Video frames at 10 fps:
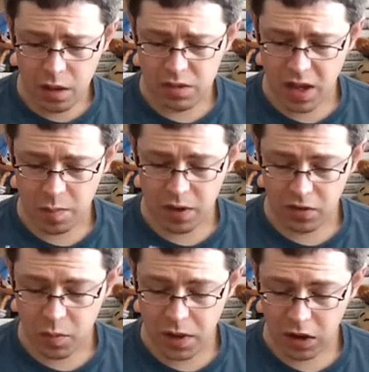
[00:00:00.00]
I was happy
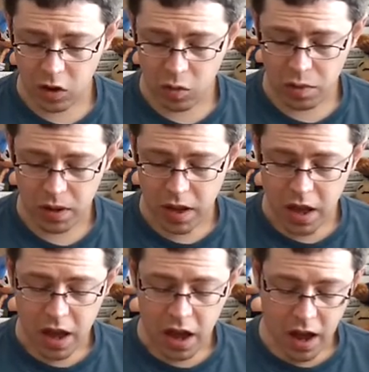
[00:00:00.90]
enough to pick it up.
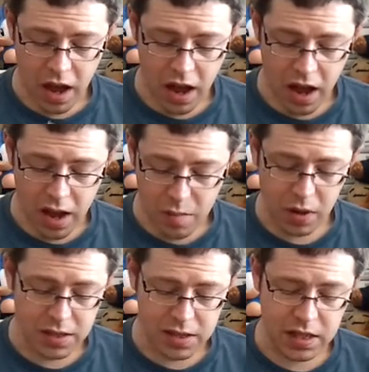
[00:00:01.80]
It
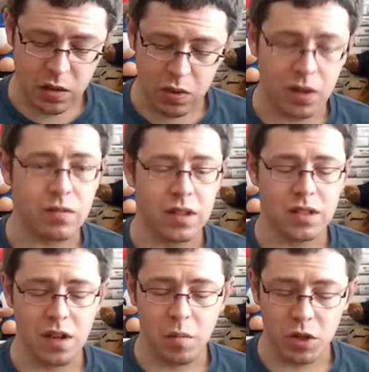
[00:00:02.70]
might say, well,
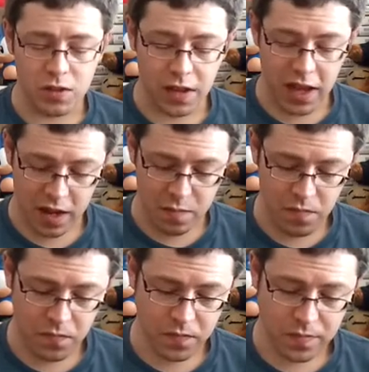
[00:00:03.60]
that's not much of a
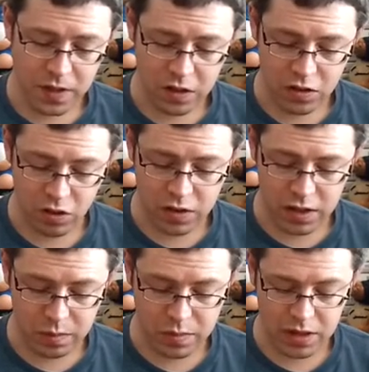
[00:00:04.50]
game, so it
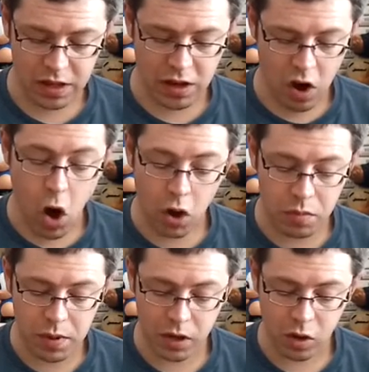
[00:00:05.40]
seems like an
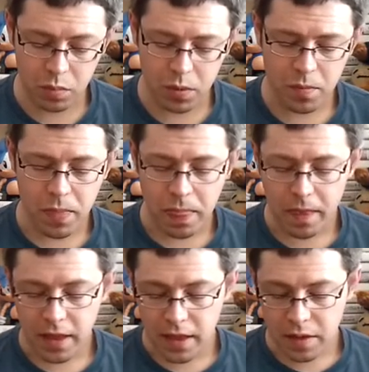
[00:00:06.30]
odd pickup,
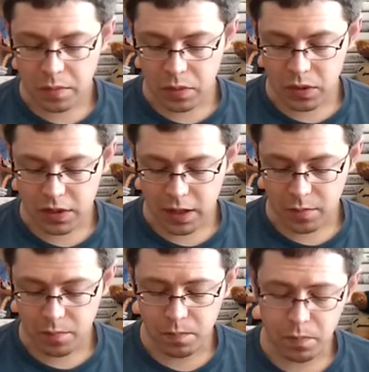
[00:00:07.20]
but
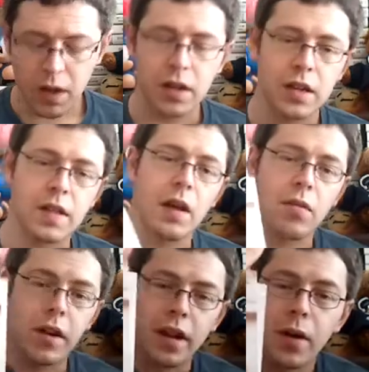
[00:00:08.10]
I could eat
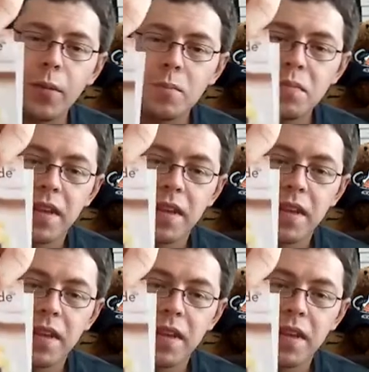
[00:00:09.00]
that right now.